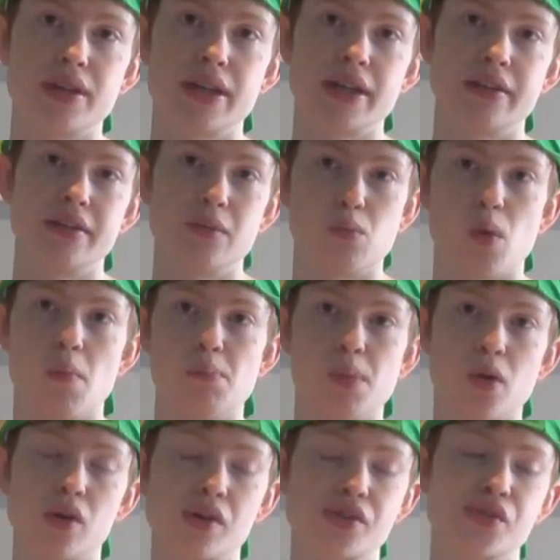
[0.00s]
in the one
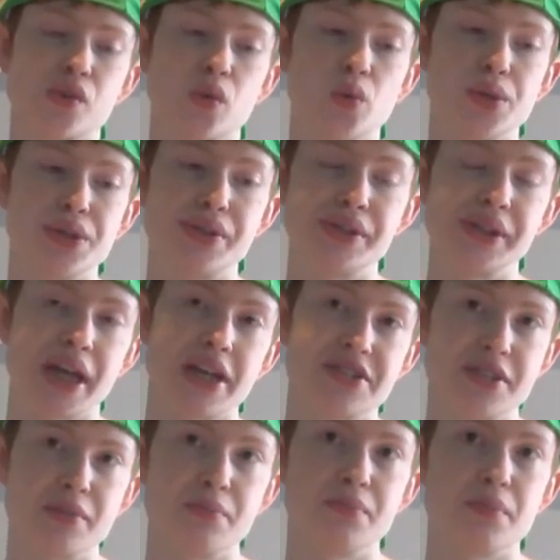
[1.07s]
box, or you can get
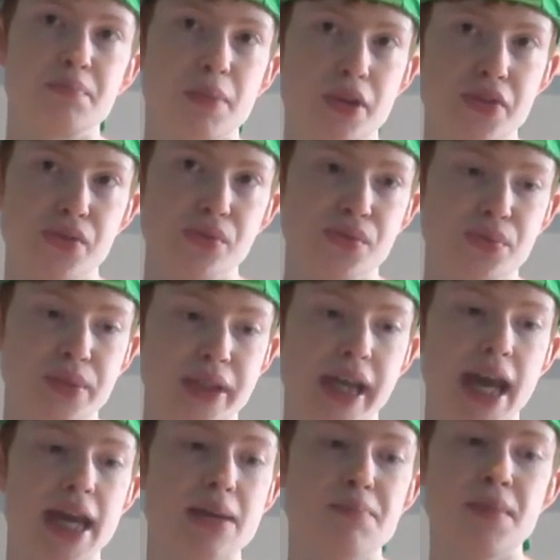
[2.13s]
it bundled with the
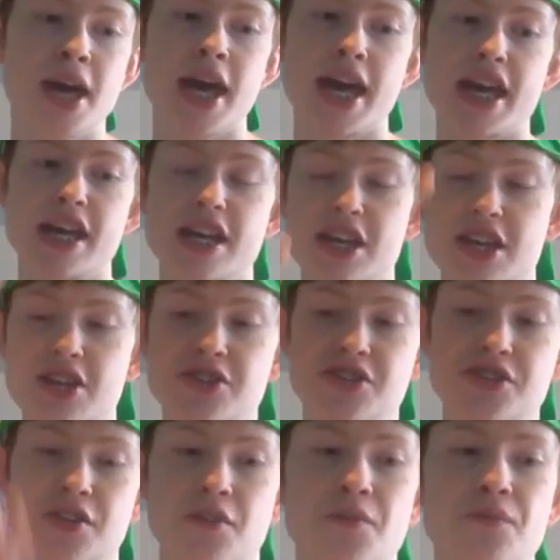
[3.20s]
game, is